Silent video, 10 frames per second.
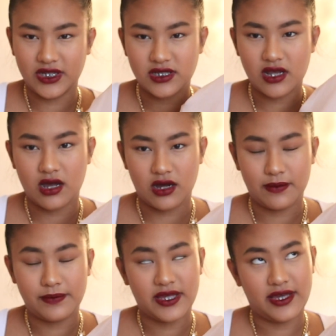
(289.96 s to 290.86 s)
this
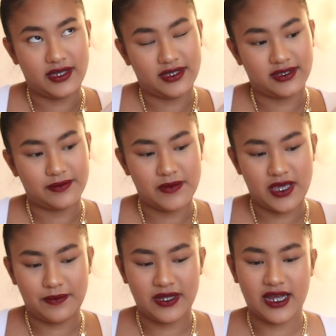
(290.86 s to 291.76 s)
up is
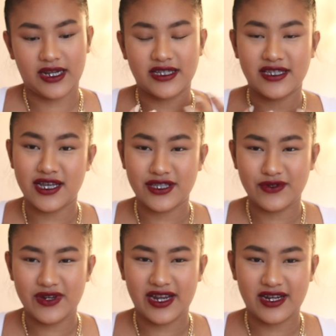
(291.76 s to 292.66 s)
maybe like a
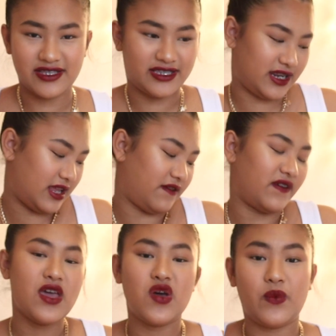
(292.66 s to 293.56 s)
turtleneck underneath
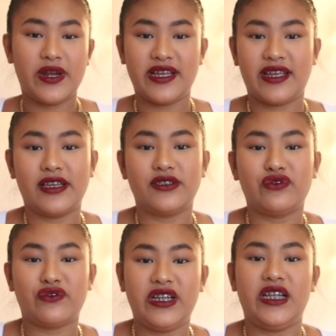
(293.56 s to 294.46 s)
when it
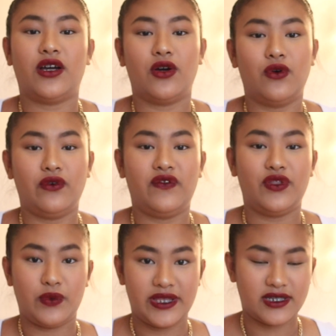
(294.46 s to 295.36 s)
gets really cold for
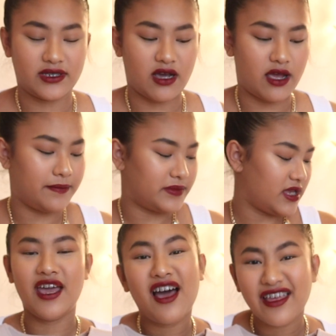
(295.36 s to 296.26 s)
the winter times.
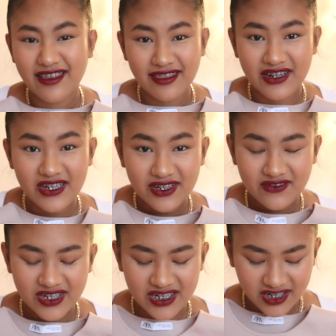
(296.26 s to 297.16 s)
I think that would
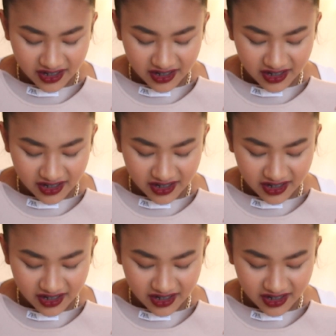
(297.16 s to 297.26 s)
look really